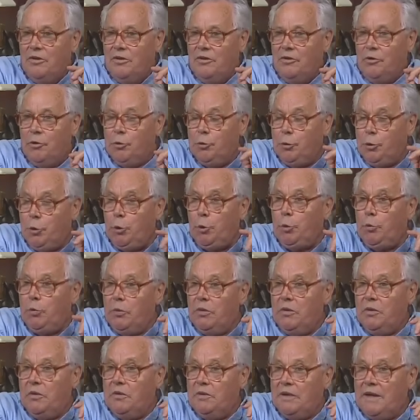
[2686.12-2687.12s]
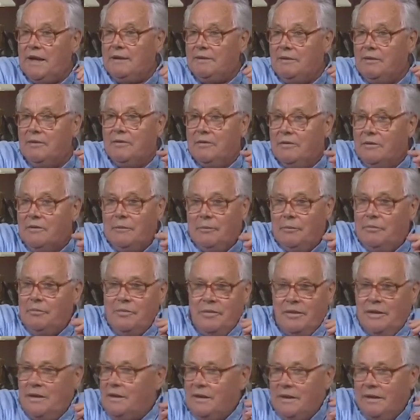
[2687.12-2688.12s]
you knew that
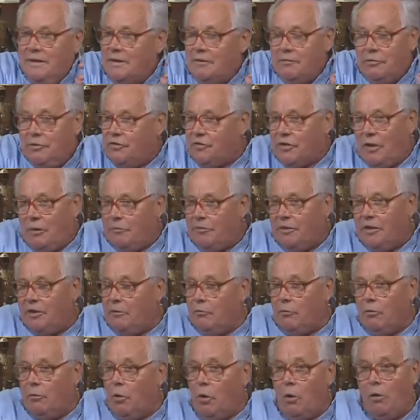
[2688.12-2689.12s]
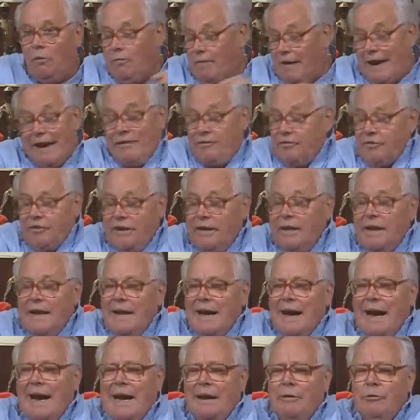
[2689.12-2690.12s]
there was something wrong. Actually,
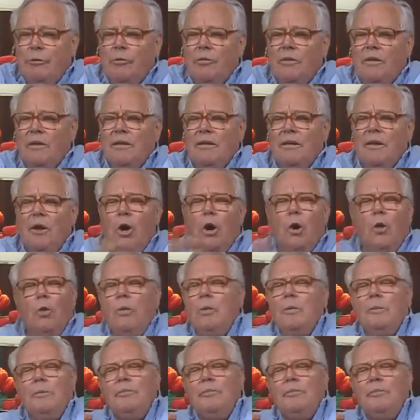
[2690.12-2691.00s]
I don't know.